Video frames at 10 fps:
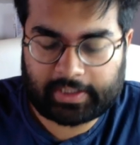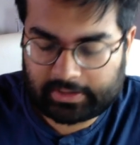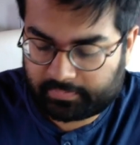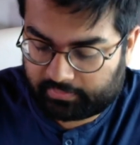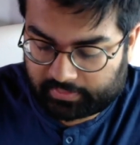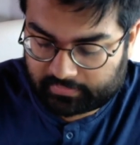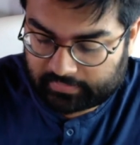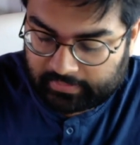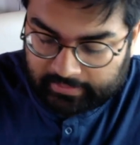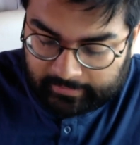experience.
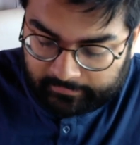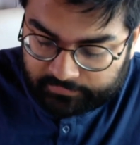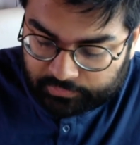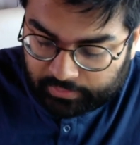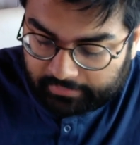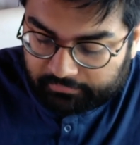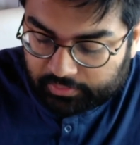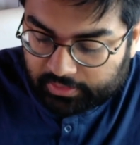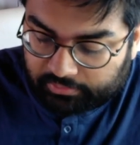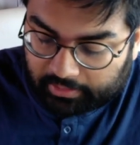So I
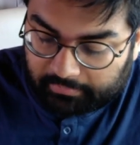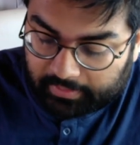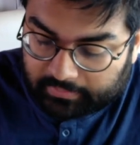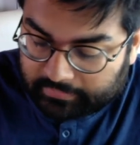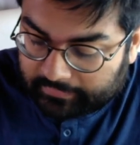wouldn't recommend.